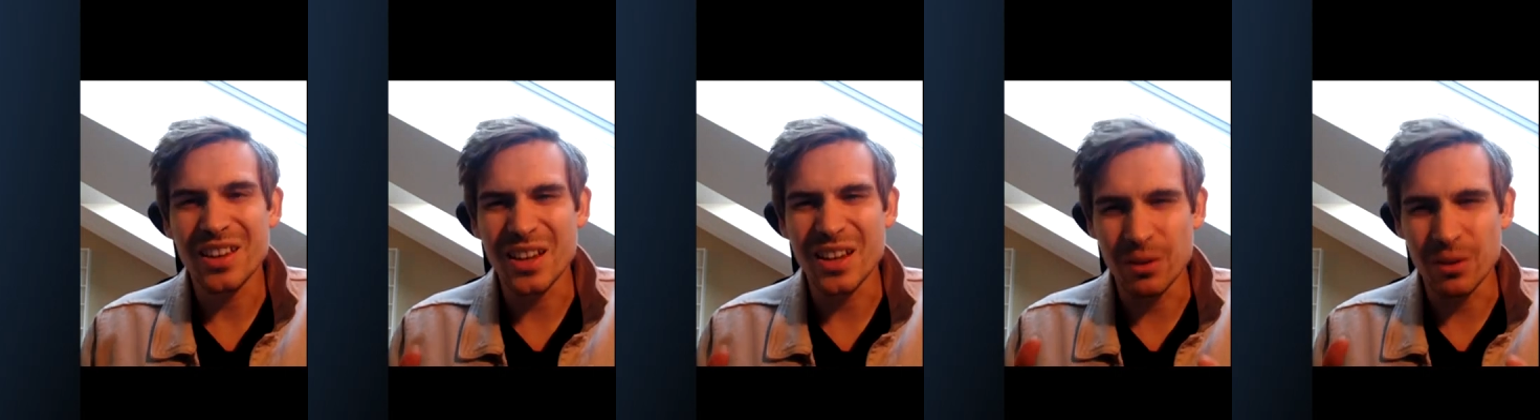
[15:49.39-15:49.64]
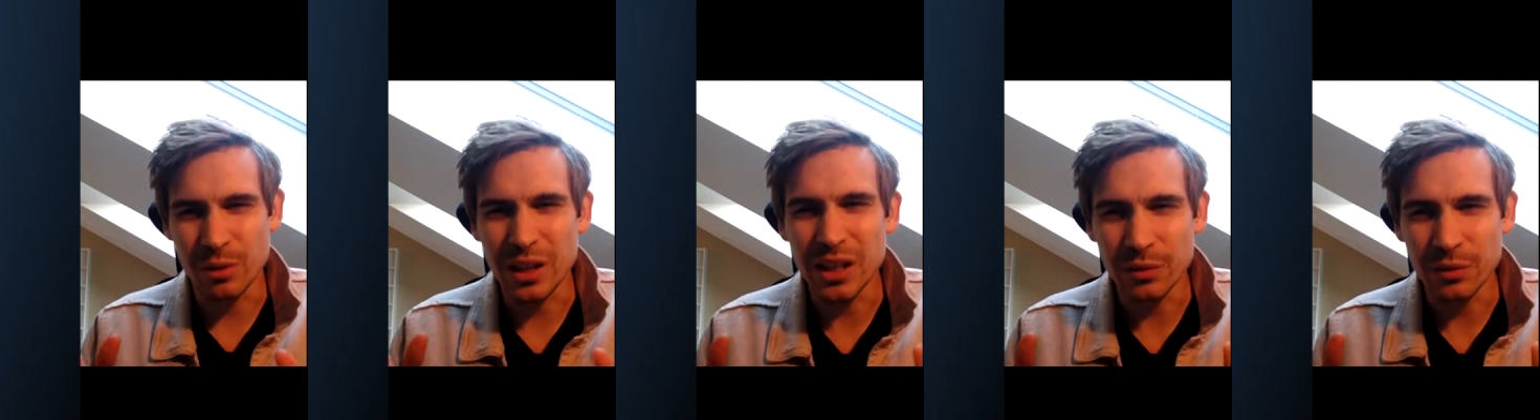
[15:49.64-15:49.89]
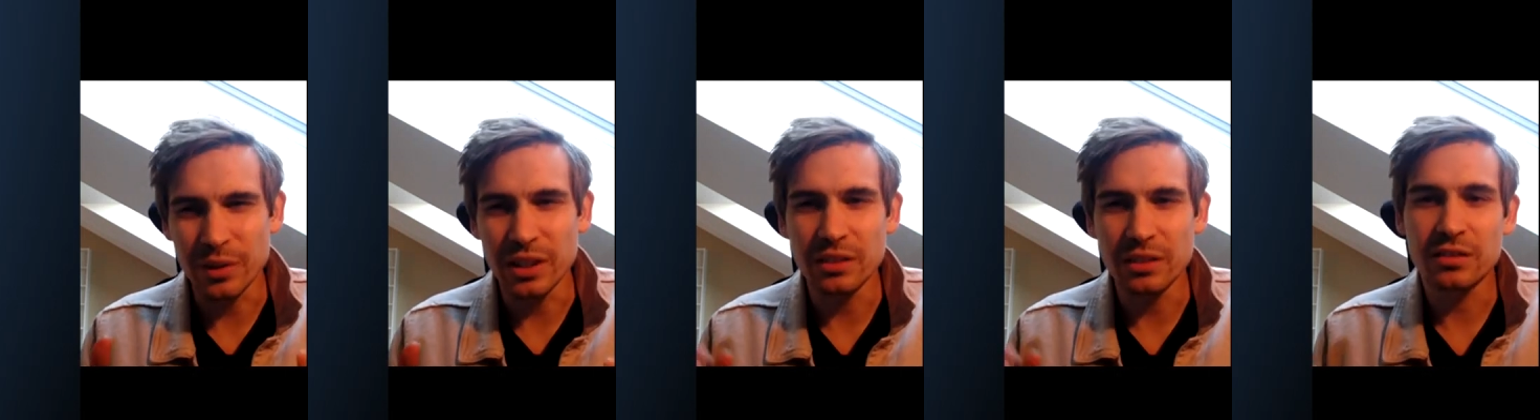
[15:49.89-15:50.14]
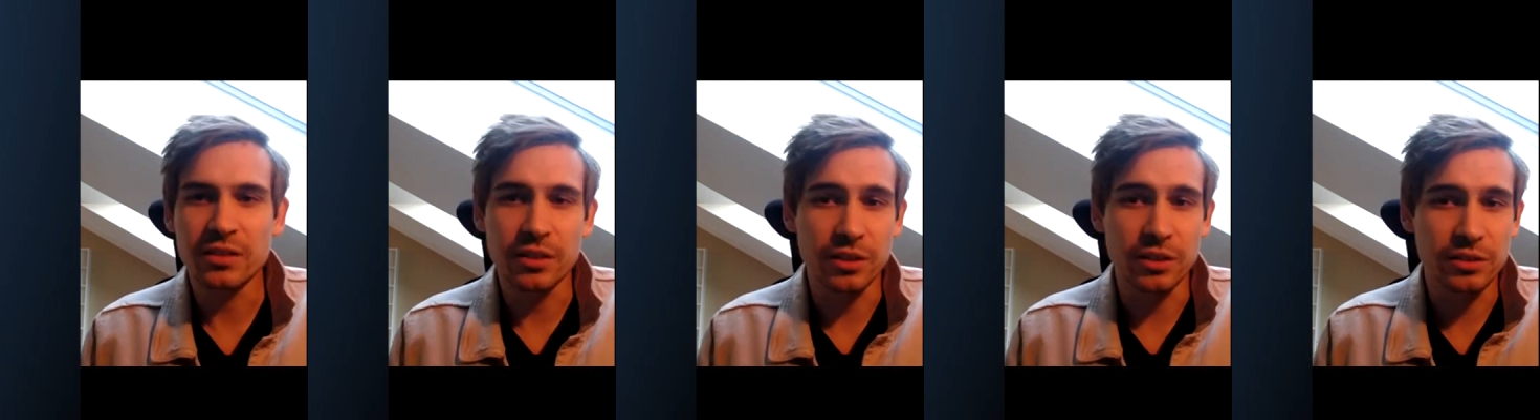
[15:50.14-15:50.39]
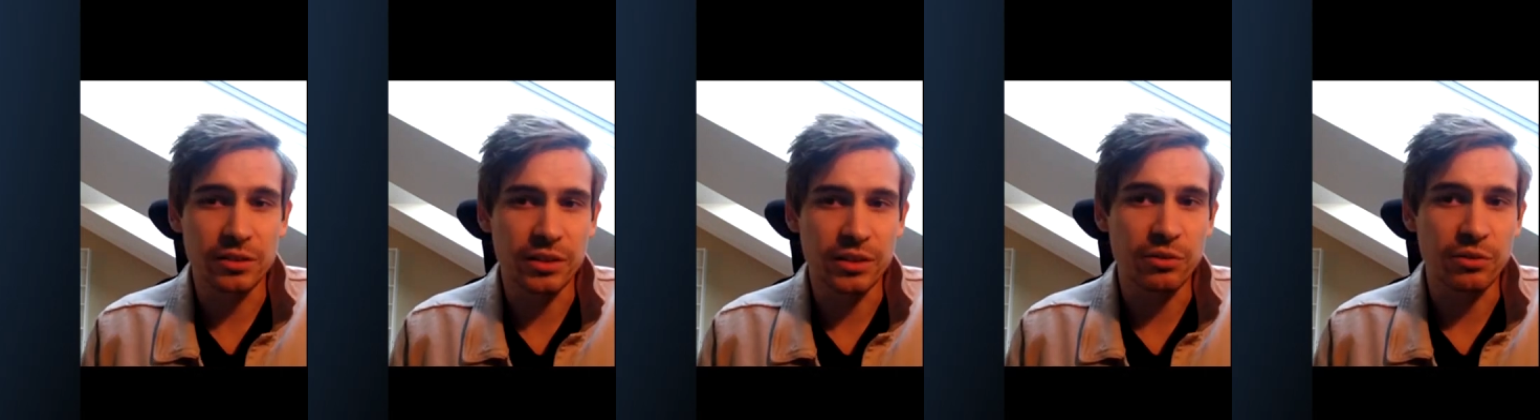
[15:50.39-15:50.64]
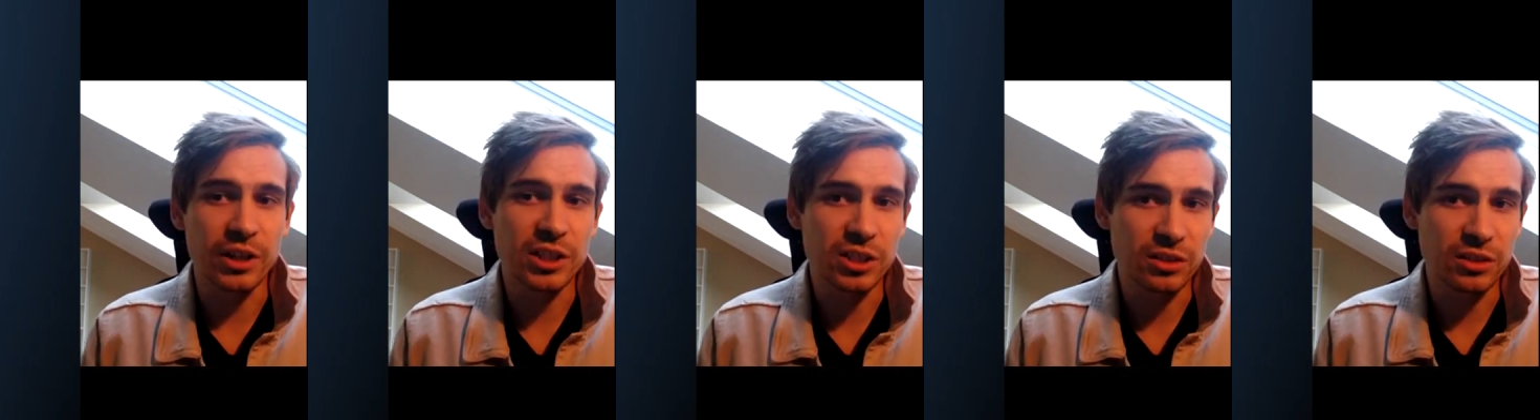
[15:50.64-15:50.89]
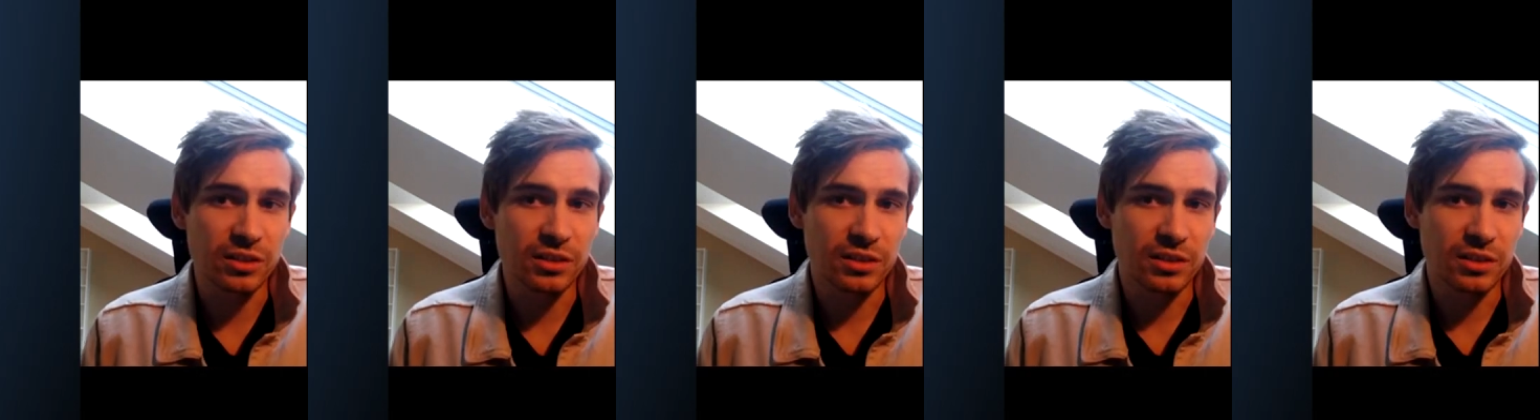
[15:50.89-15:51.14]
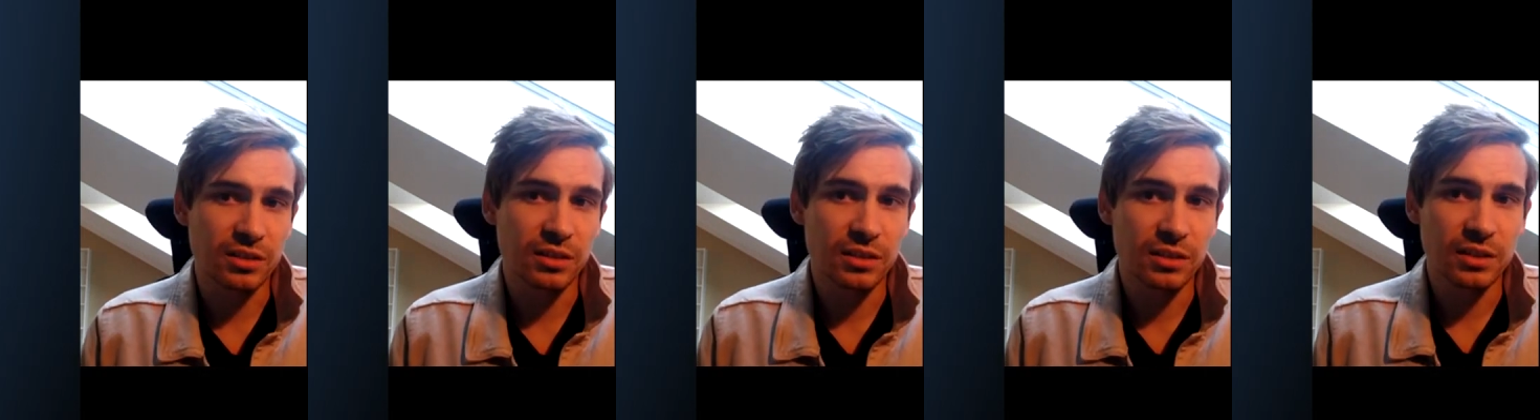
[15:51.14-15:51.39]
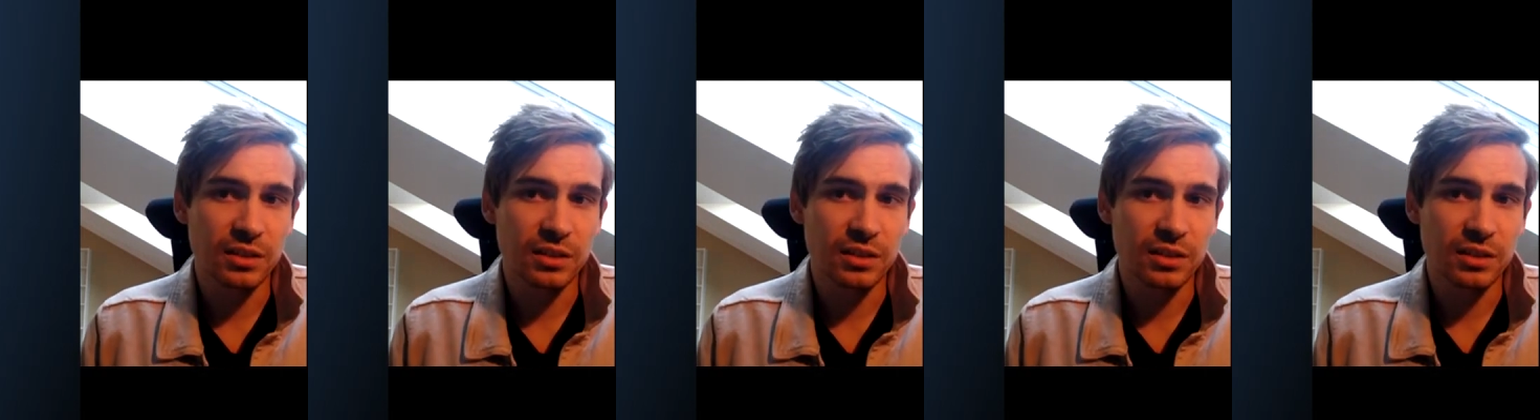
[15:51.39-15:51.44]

irrelevant considerations,